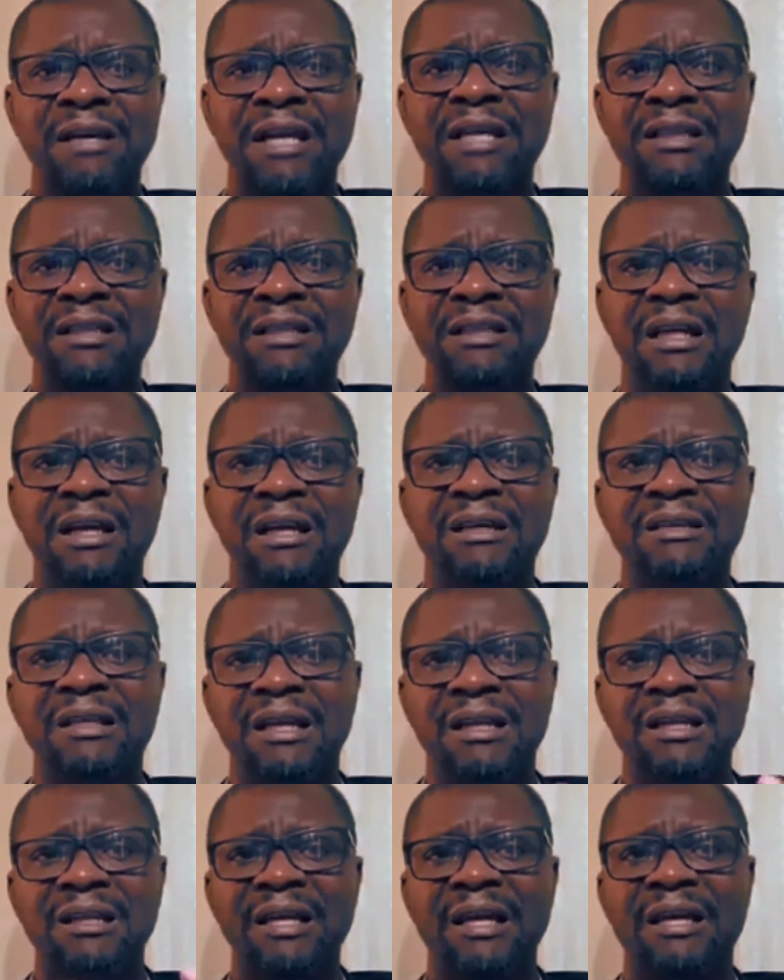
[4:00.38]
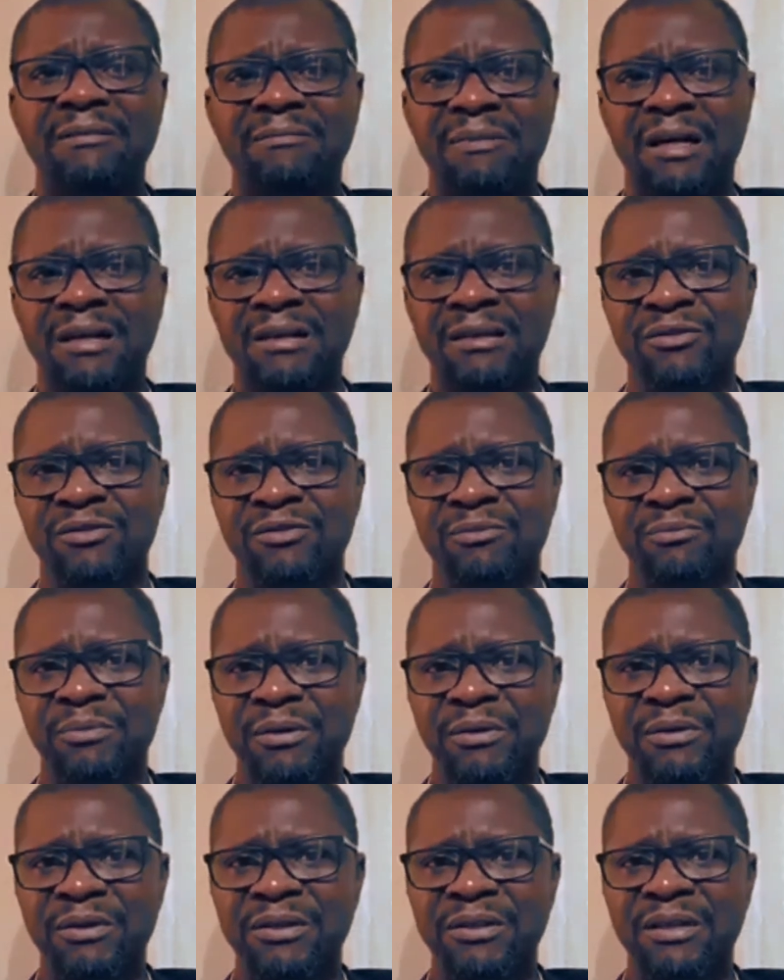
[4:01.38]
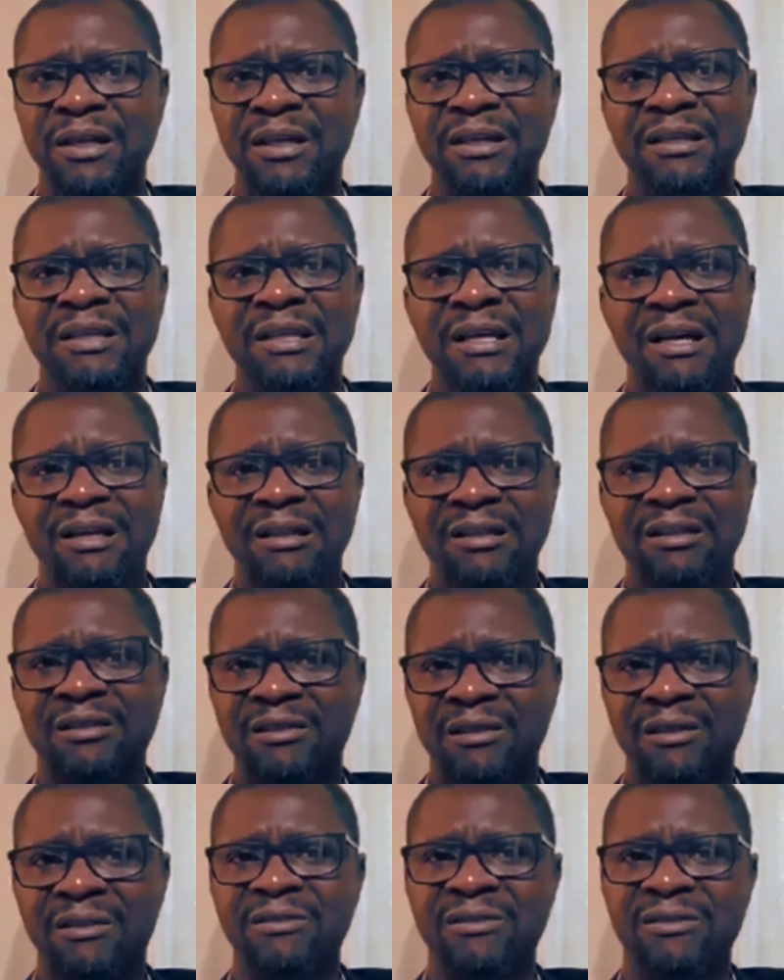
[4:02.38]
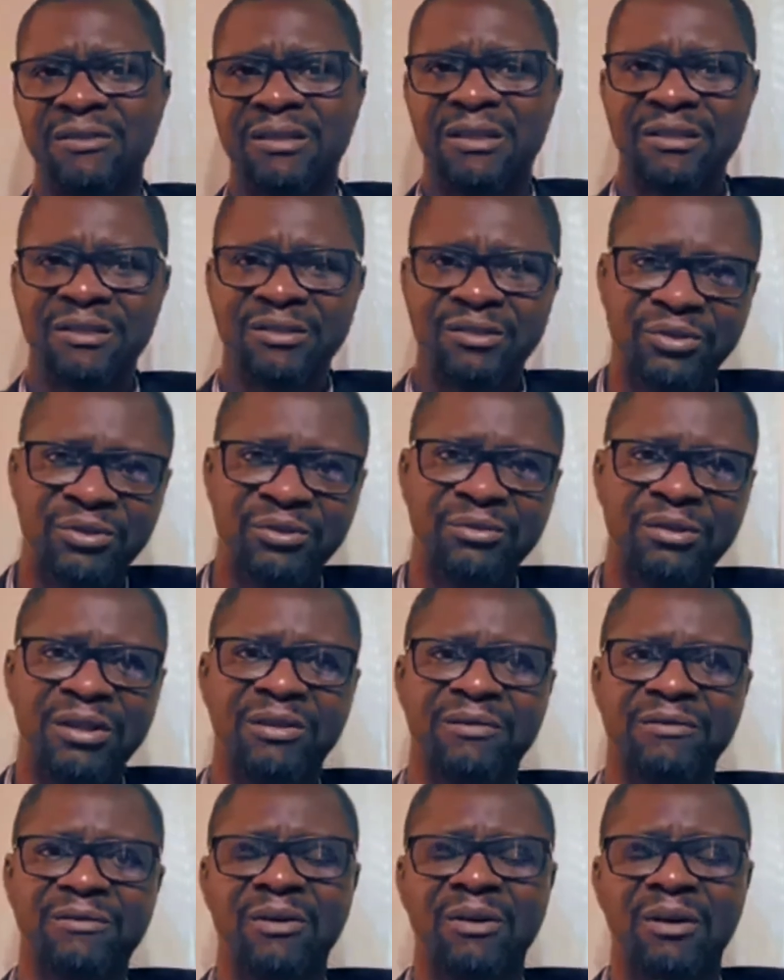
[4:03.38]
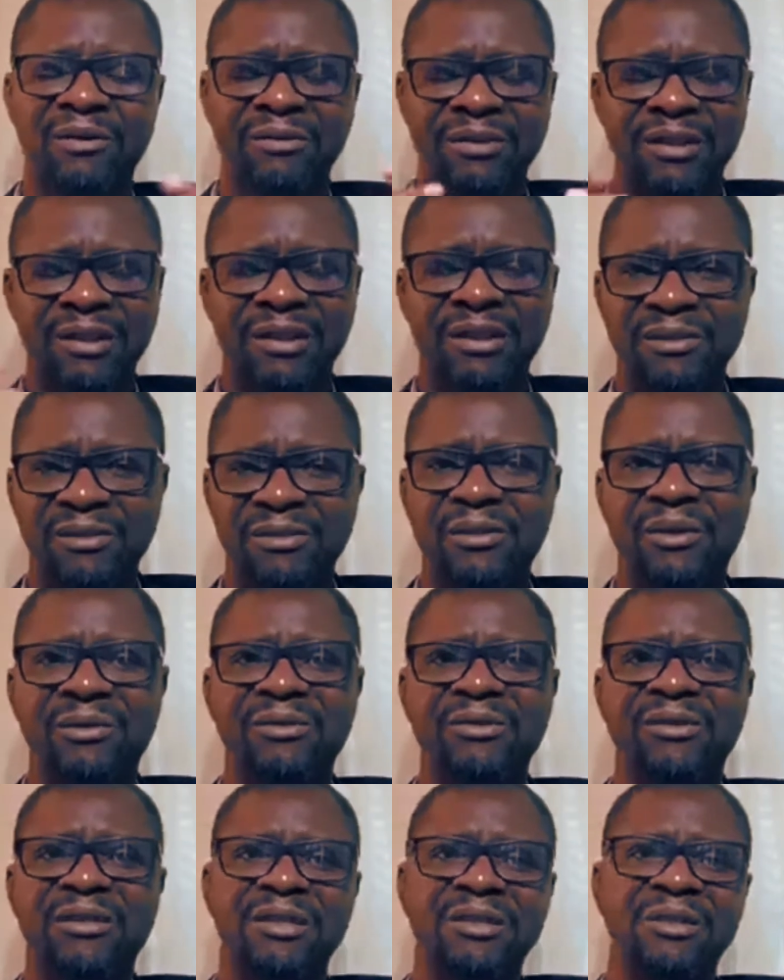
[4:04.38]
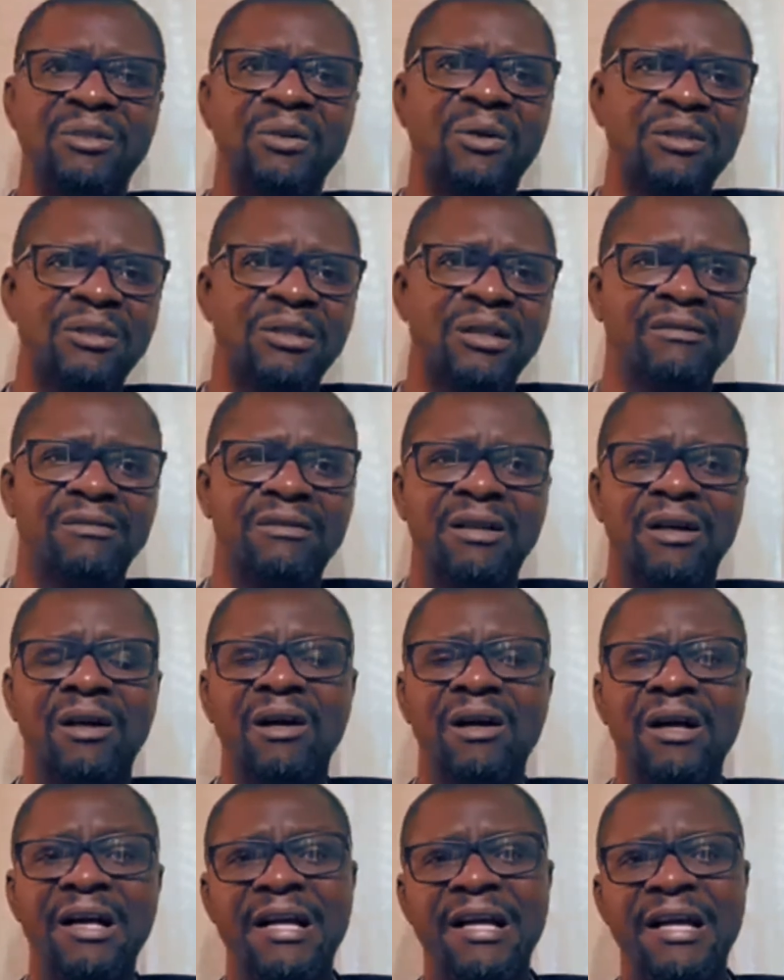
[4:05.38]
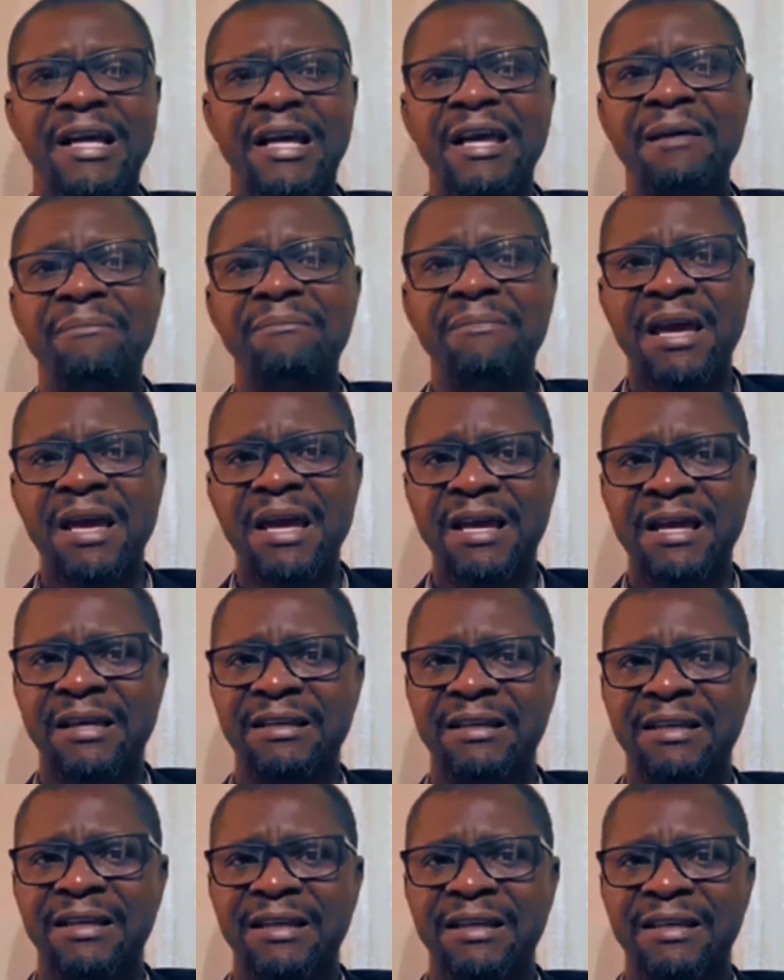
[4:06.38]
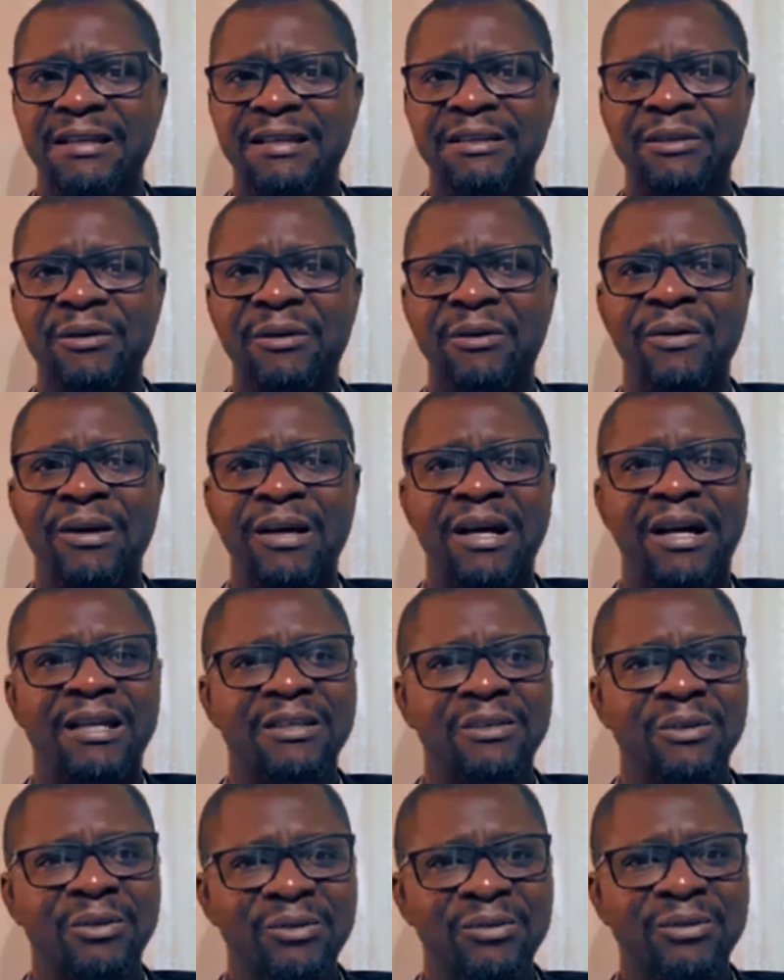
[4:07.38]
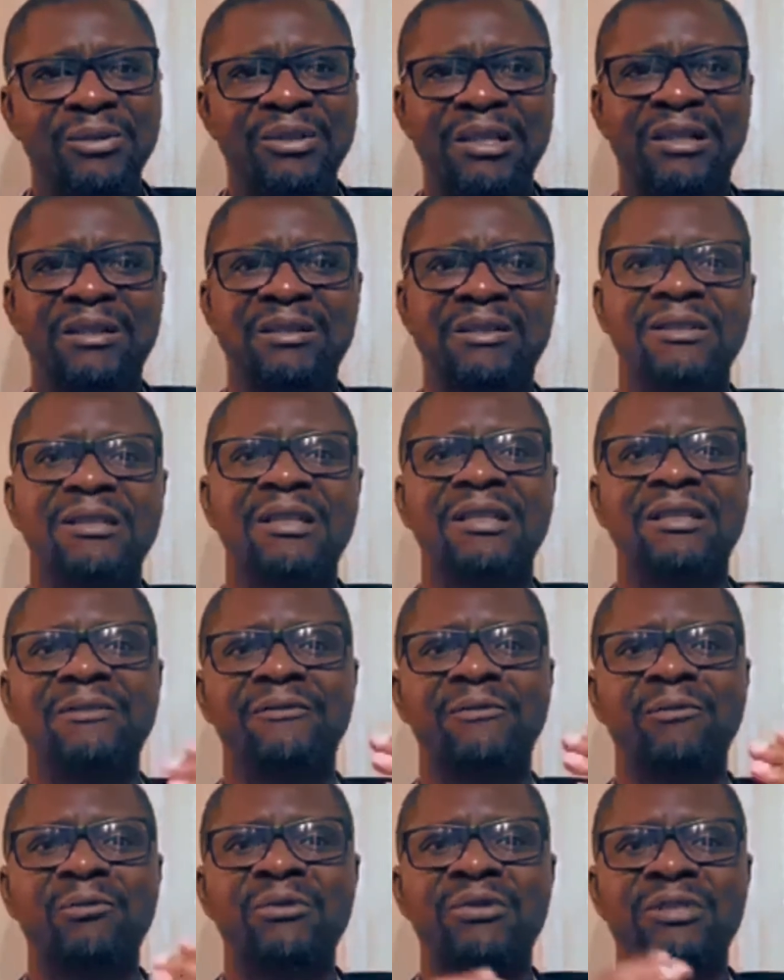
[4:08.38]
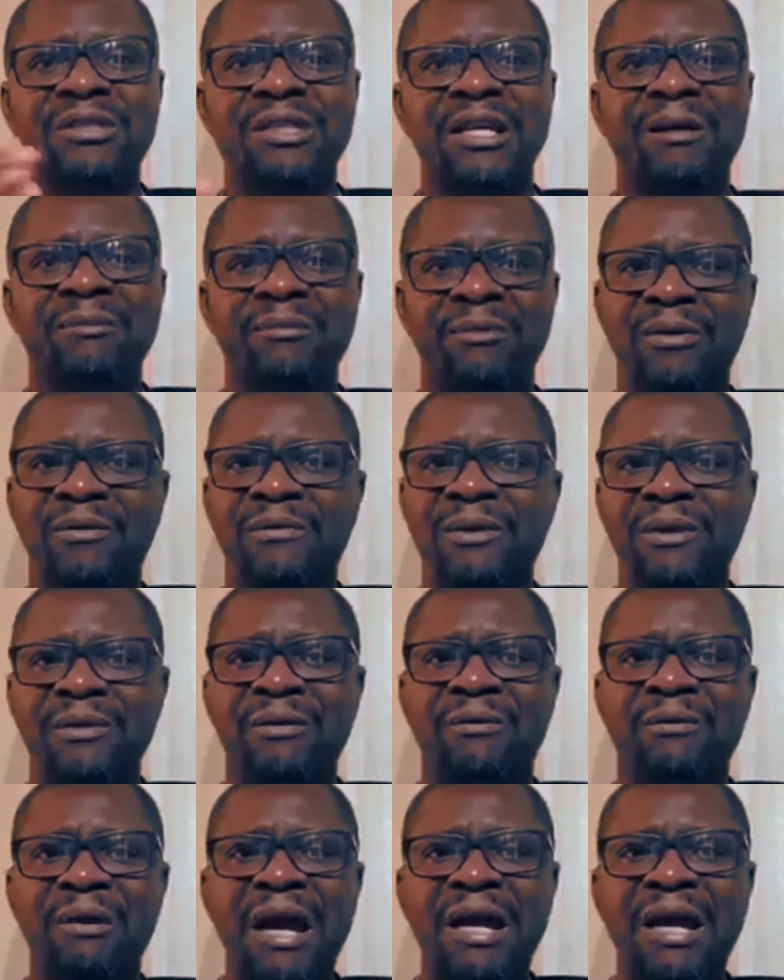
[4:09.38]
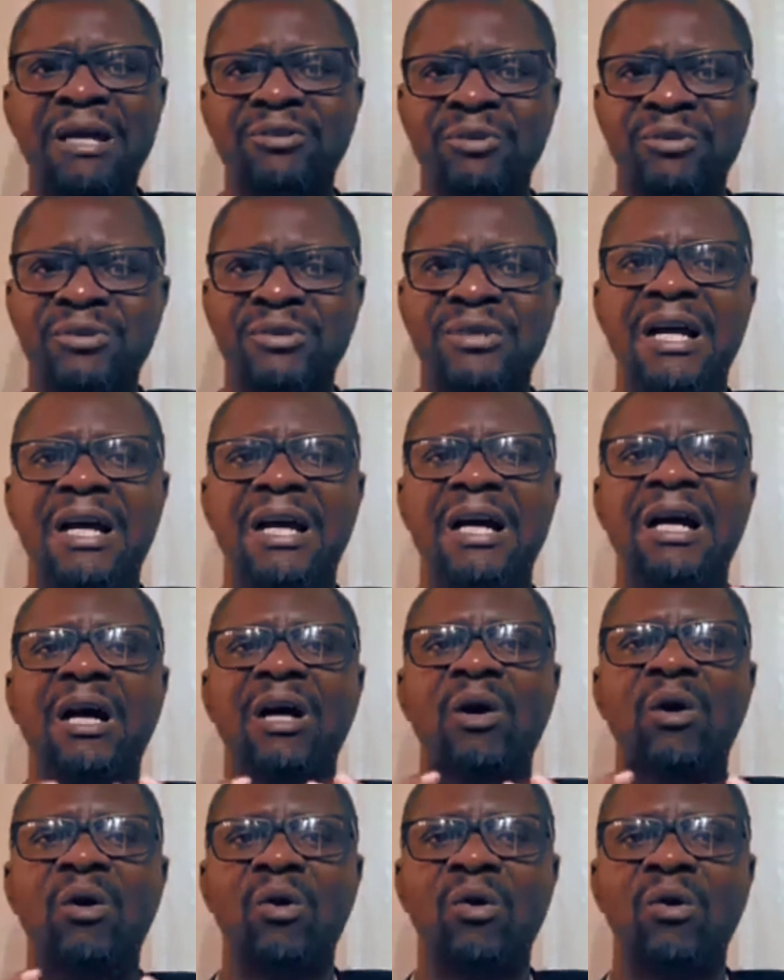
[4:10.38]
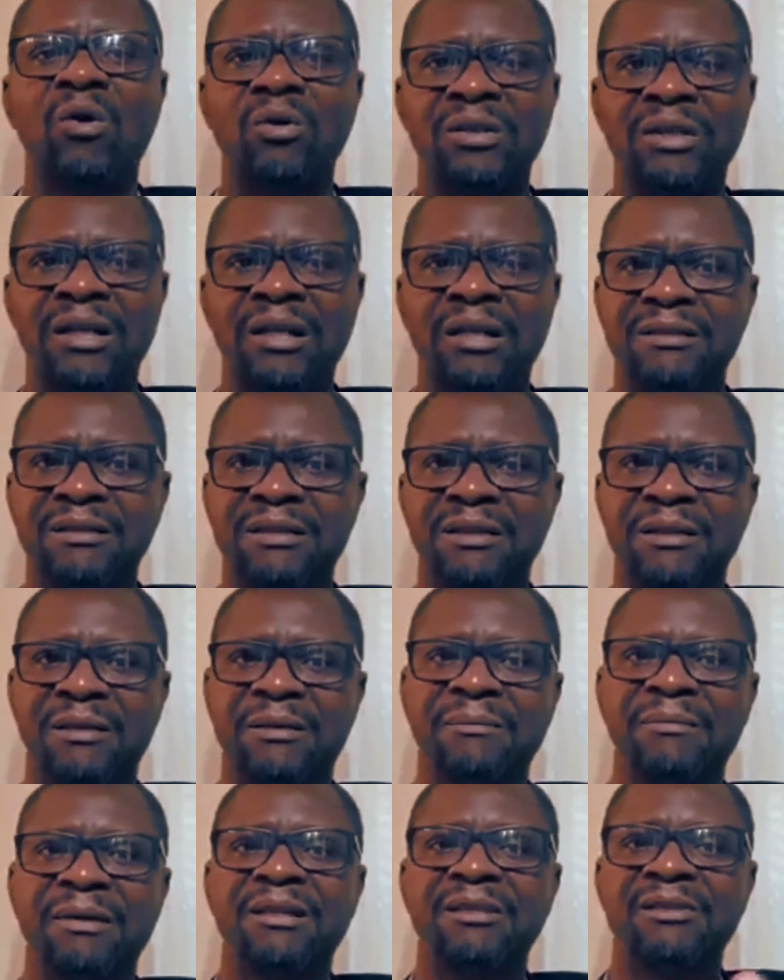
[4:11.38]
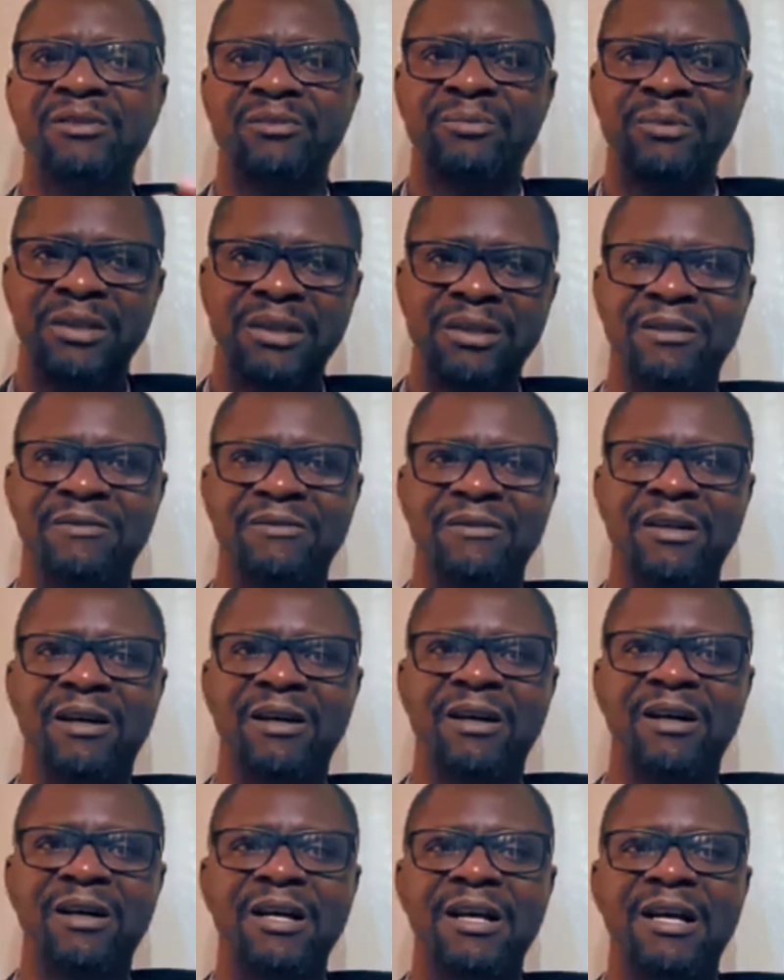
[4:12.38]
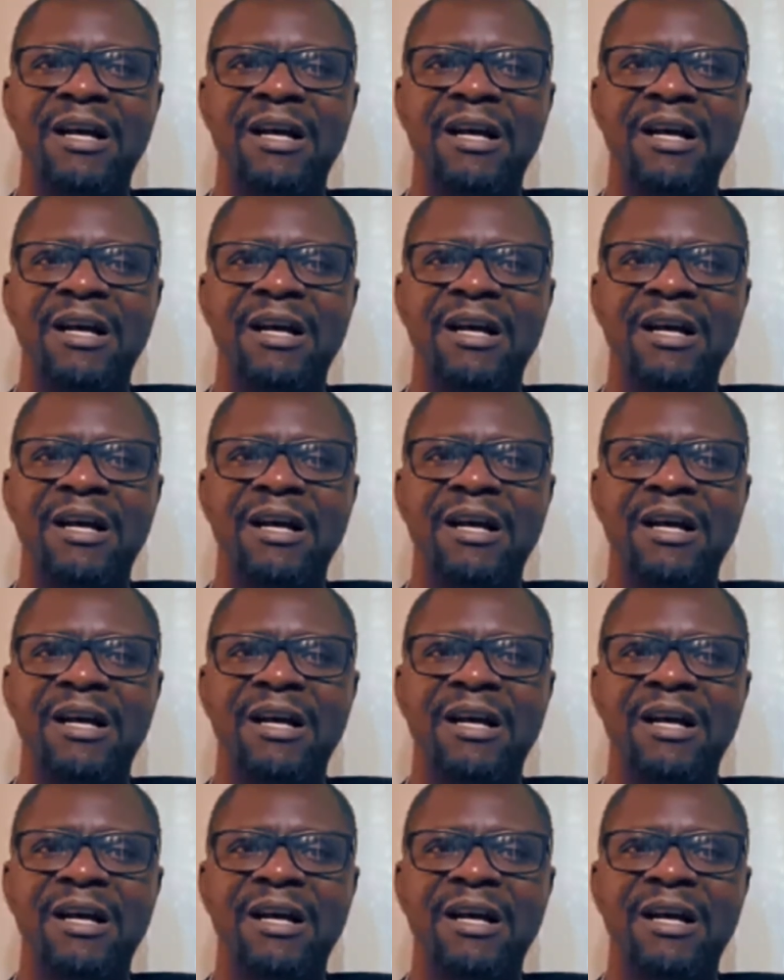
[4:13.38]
many that led by the Spirit, they are the sons and the children of God. say the sons and the daughter of God. Amen. You know, and he also tells us that the step of the righteous are ordered by the Spirit of God.